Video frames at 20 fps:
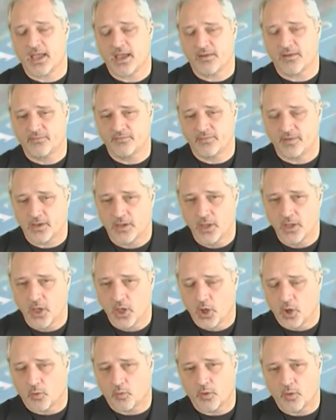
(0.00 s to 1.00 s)
I have
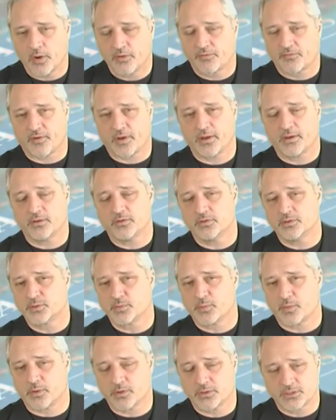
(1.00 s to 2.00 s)
one friend
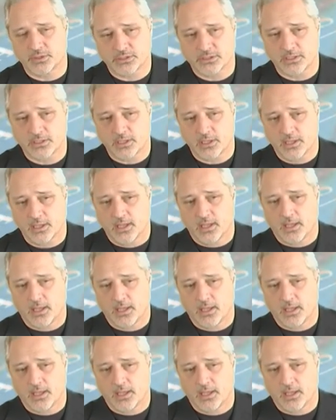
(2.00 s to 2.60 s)
who's purchased